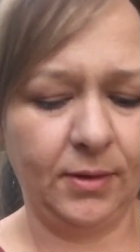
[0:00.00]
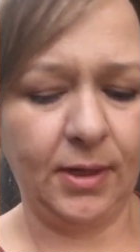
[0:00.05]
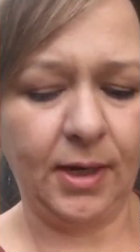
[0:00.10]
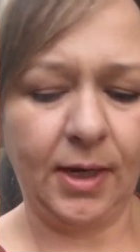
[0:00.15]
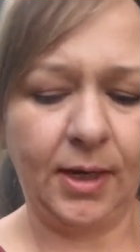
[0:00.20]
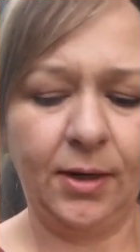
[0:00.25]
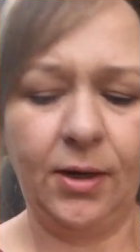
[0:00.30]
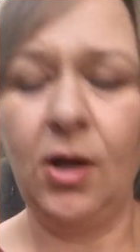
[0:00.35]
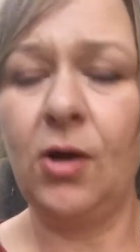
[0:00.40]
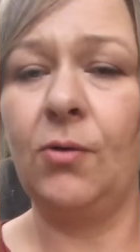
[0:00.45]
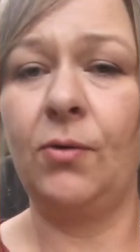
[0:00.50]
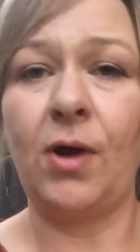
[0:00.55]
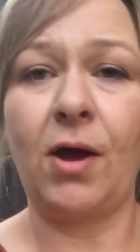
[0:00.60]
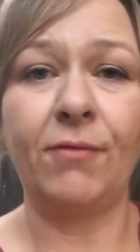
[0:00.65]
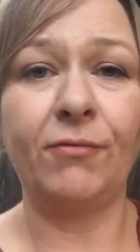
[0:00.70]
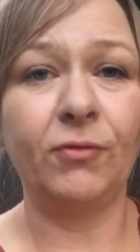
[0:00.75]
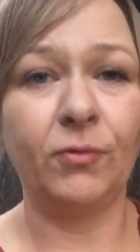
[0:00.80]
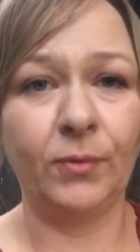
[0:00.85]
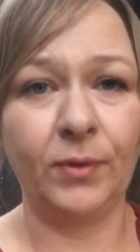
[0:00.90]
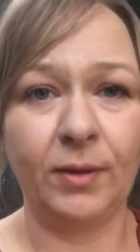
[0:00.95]
And no,
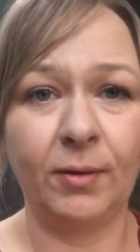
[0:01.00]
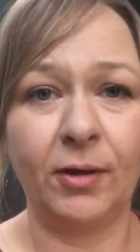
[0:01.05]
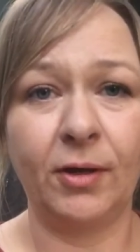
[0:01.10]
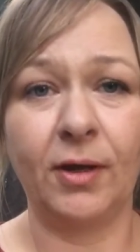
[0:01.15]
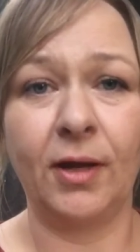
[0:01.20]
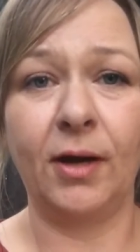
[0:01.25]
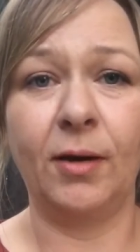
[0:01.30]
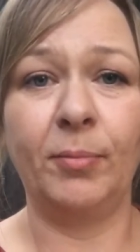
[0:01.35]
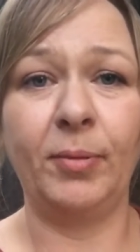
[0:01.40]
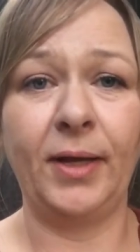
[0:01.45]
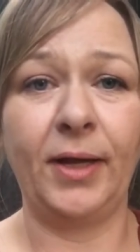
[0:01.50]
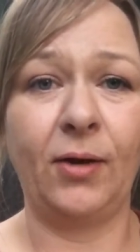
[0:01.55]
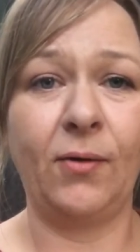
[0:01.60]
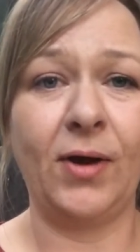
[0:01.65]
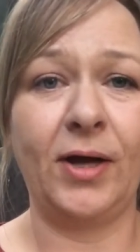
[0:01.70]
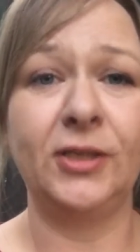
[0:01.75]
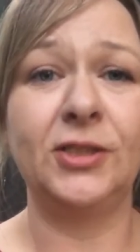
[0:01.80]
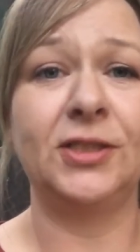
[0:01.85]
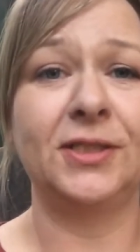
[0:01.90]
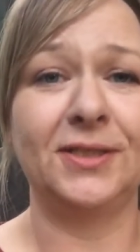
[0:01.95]
not for when the airplane
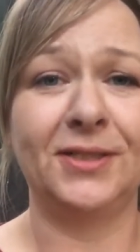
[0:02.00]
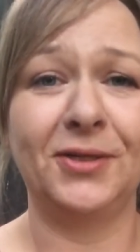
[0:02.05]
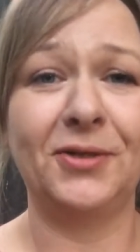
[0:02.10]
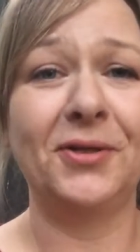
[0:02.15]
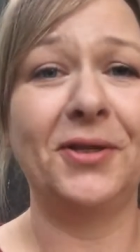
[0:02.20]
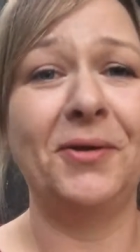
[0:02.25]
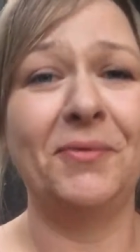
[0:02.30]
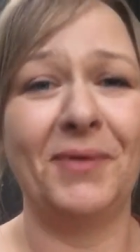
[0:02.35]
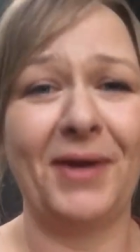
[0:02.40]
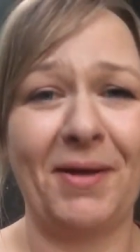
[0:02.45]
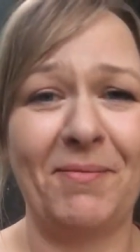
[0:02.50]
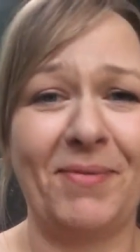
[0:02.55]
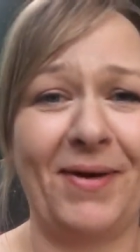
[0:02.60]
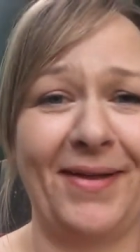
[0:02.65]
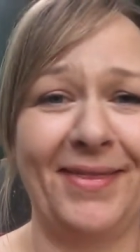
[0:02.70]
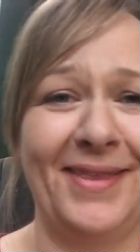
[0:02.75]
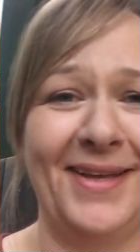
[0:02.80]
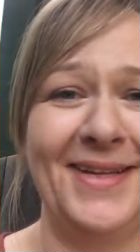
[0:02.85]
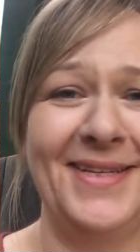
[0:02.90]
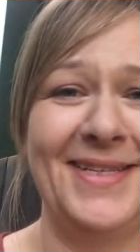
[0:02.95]
crashes. Literally when I
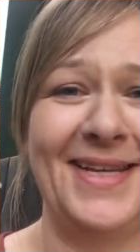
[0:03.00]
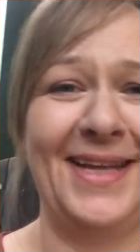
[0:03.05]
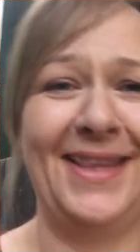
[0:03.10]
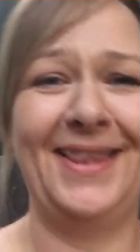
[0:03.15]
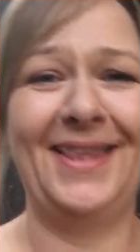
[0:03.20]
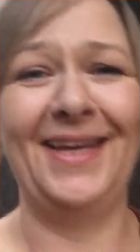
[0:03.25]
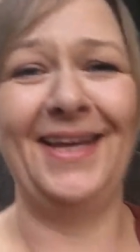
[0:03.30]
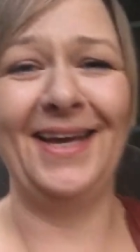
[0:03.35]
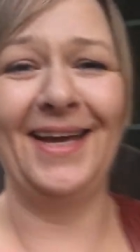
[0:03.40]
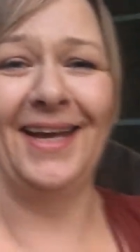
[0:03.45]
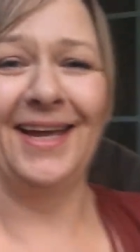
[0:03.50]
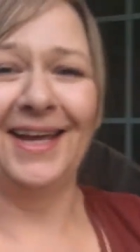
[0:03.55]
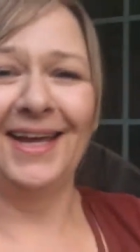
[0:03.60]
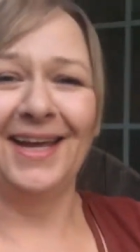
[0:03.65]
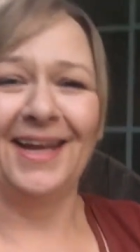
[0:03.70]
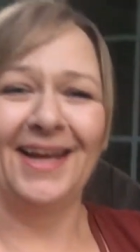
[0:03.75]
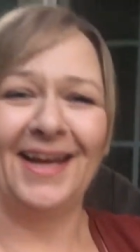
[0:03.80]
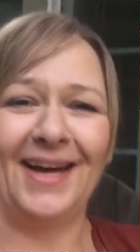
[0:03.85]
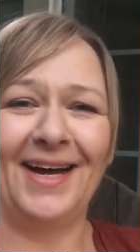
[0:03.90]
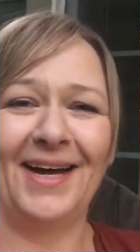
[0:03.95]
bought this at the
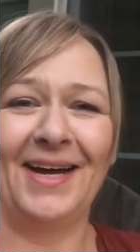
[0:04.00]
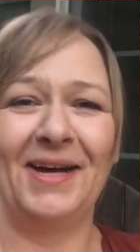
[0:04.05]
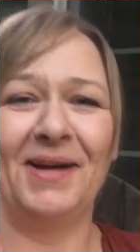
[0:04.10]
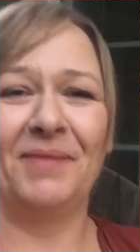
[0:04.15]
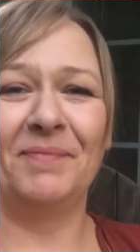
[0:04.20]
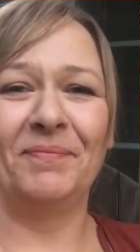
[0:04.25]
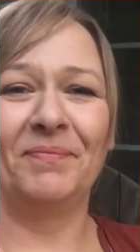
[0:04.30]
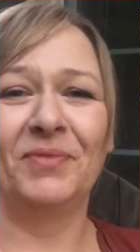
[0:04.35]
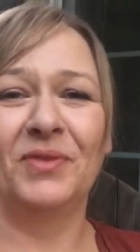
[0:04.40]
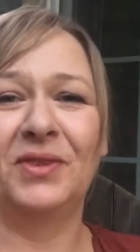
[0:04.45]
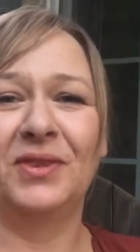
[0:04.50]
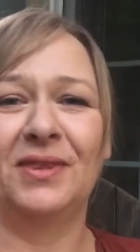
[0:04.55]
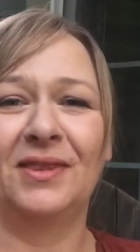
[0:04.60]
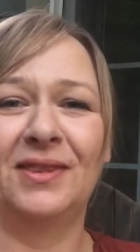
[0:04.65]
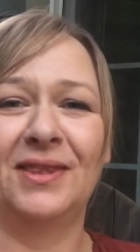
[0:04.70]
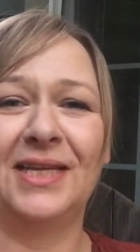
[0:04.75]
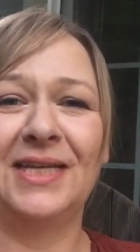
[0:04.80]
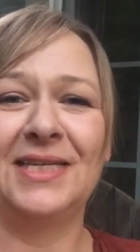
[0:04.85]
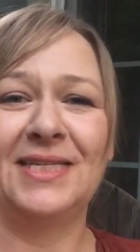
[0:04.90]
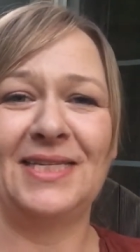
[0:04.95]

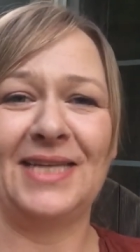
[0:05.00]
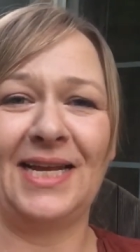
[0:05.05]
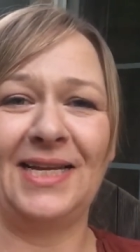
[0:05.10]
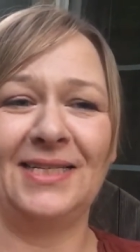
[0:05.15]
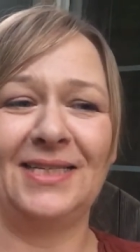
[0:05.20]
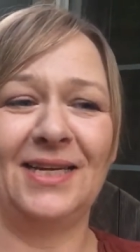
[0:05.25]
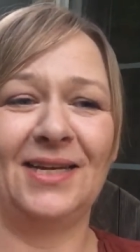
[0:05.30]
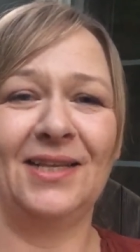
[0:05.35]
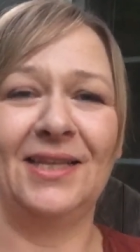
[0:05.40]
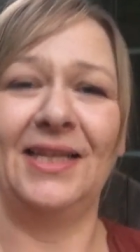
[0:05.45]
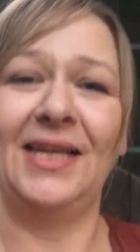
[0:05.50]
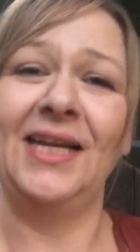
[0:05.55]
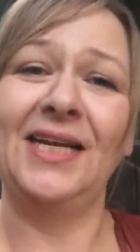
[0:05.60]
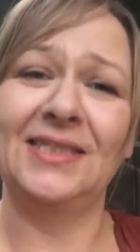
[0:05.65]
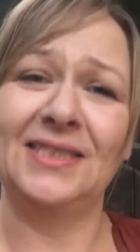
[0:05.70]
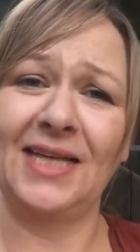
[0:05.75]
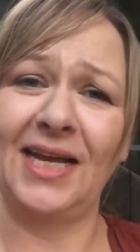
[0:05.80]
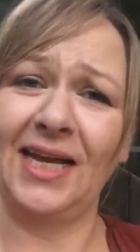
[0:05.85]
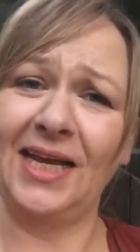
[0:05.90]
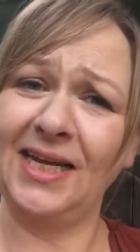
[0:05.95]
estate sale, the
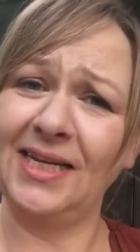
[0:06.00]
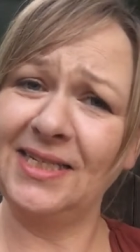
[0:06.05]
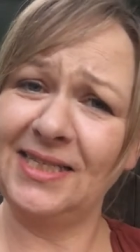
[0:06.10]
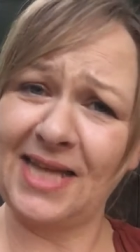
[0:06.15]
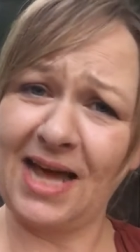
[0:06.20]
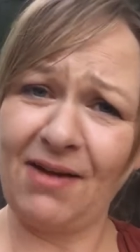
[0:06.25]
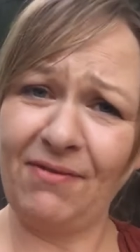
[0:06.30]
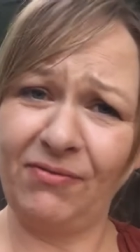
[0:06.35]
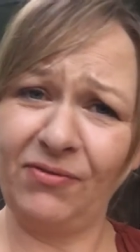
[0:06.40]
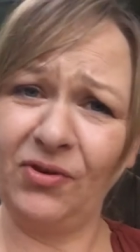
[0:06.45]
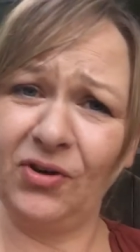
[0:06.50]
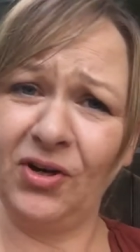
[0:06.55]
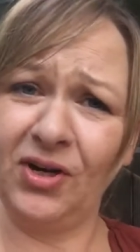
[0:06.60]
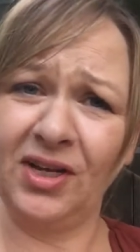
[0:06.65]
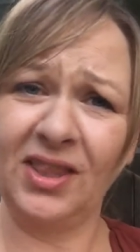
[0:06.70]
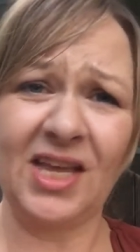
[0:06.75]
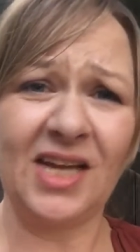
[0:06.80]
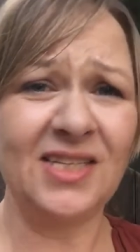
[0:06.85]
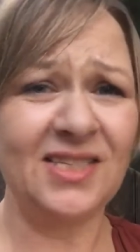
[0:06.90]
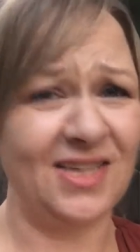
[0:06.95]
lady's like, is that for,
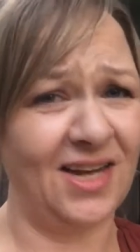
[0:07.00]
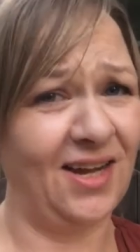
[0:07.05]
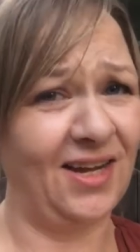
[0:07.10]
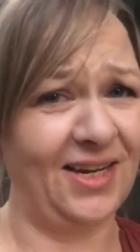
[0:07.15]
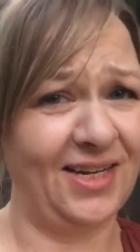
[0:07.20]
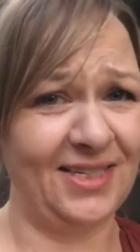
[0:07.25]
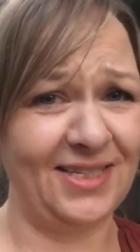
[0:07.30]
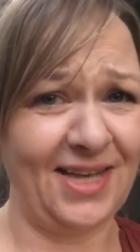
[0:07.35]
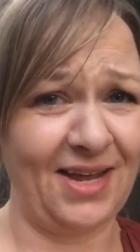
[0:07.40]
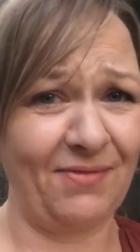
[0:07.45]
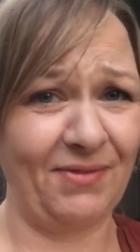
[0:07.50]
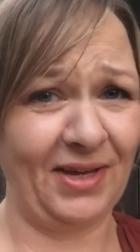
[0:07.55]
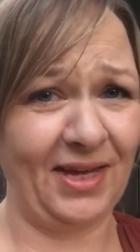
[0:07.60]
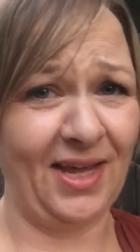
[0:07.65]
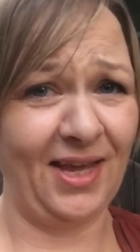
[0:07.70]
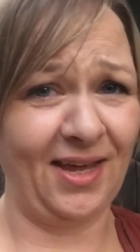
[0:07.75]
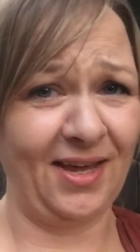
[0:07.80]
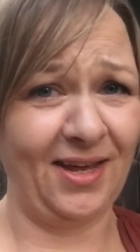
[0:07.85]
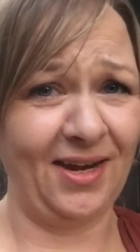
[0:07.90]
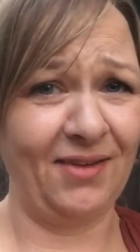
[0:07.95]
that's not going to save a
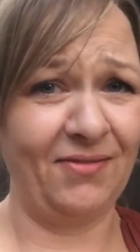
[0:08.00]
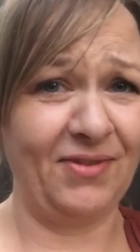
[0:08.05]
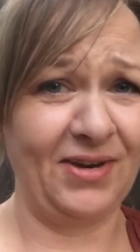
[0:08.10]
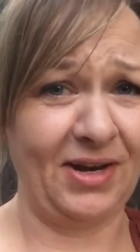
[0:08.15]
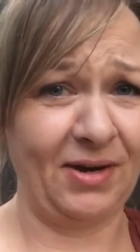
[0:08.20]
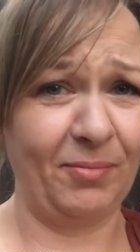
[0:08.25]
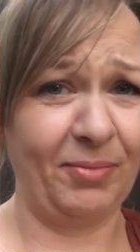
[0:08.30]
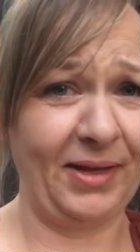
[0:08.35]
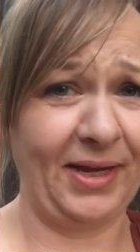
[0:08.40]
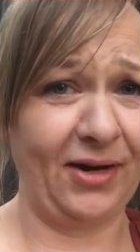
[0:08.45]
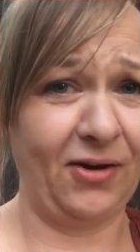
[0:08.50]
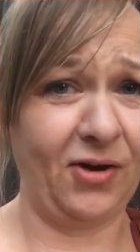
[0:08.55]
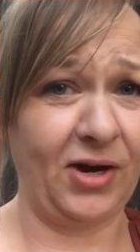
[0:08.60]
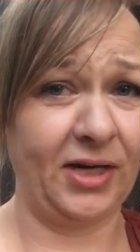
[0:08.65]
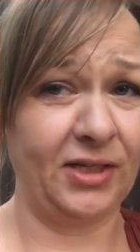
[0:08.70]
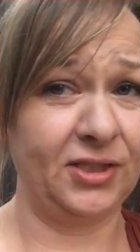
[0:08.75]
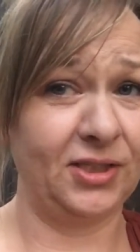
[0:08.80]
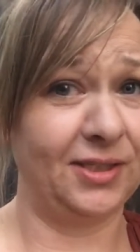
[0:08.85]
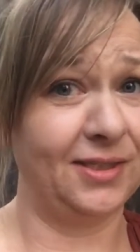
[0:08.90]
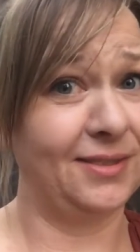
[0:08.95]
kid if an airplane
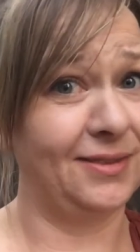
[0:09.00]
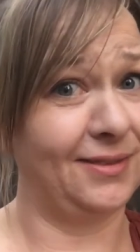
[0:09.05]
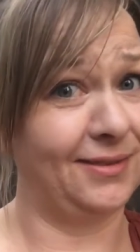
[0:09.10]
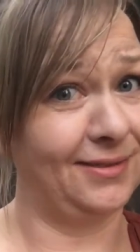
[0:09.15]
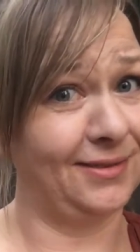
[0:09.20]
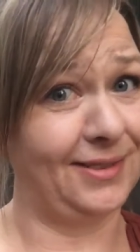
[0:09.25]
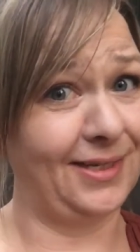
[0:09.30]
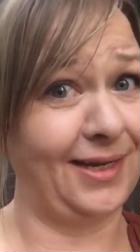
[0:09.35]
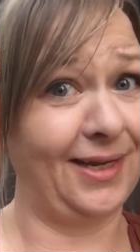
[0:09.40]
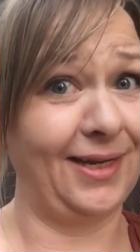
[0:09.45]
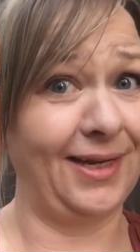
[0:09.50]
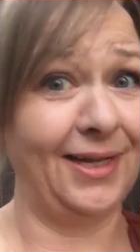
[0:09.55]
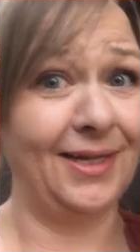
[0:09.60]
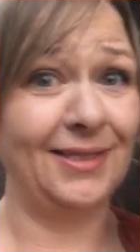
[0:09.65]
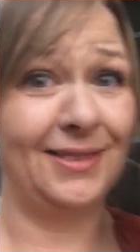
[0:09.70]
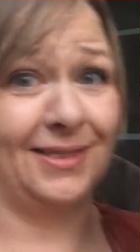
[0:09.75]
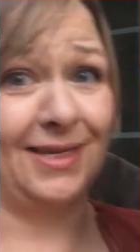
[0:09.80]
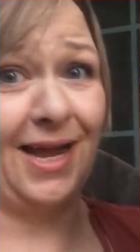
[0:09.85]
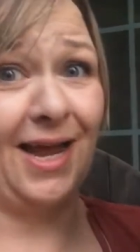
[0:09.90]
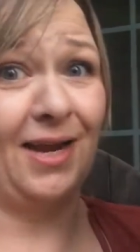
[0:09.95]
crashes. And I was like,
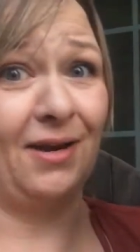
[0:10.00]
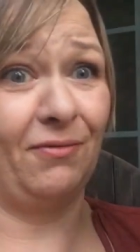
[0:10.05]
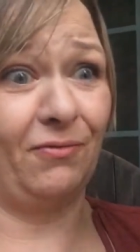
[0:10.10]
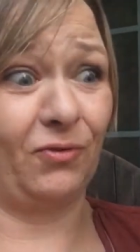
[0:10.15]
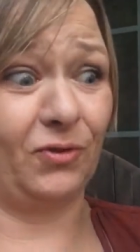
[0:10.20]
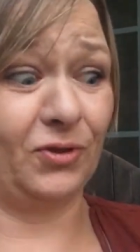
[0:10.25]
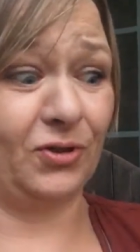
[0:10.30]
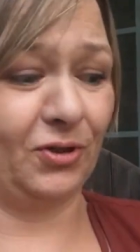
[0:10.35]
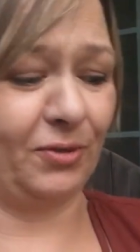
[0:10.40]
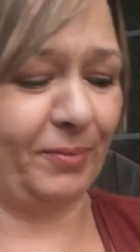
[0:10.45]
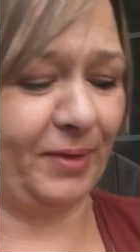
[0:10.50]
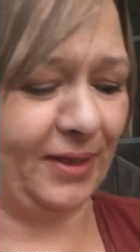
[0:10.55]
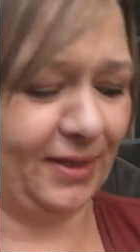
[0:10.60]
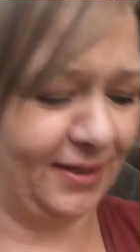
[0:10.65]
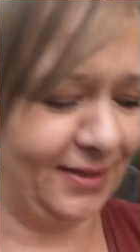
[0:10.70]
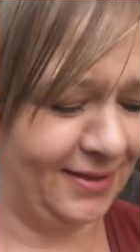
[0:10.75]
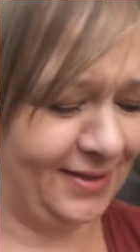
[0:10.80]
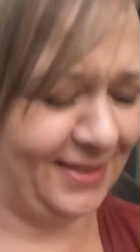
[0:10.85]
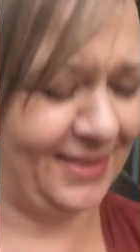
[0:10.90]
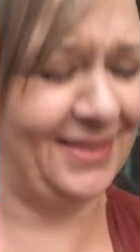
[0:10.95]
it's kind of for
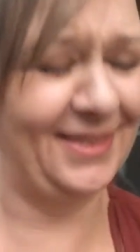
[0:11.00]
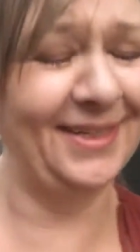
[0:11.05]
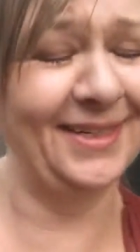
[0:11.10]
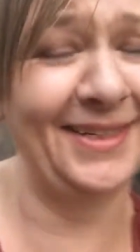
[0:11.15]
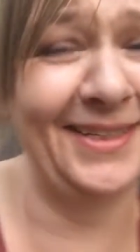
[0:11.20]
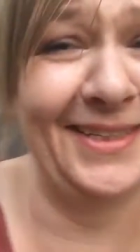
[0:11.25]
turbulence.